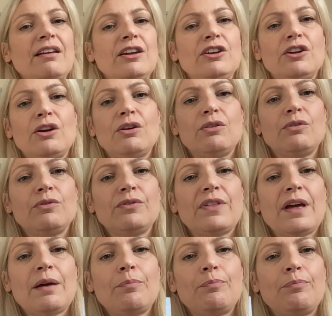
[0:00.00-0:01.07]
you know,
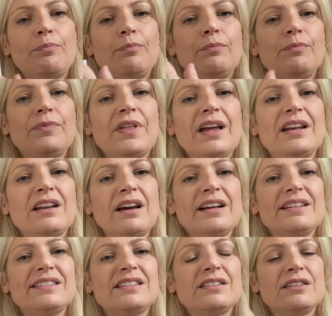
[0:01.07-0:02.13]
they're
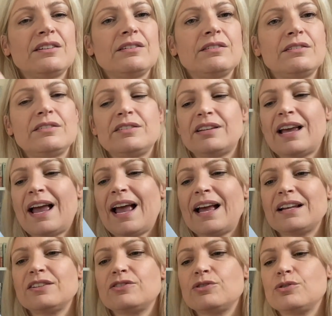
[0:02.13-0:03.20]
nice to
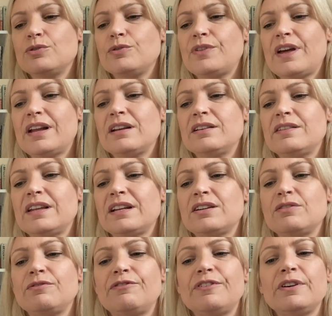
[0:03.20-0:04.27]
handle. They
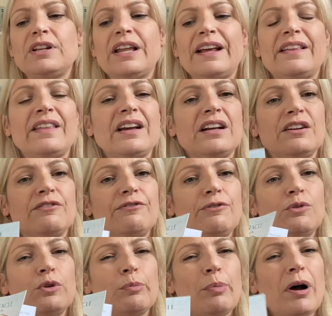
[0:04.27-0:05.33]
don't feel like they're going to
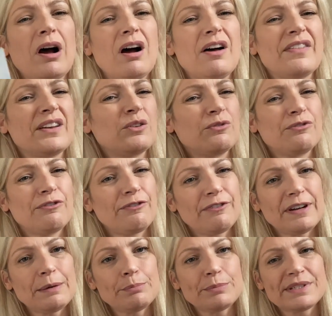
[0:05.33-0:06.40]
fall apart. They're not
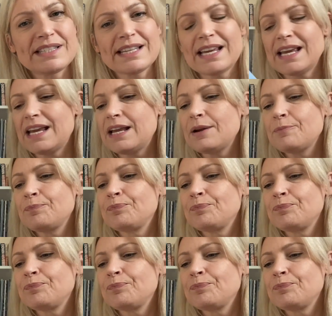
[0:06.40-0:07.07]
flimsy.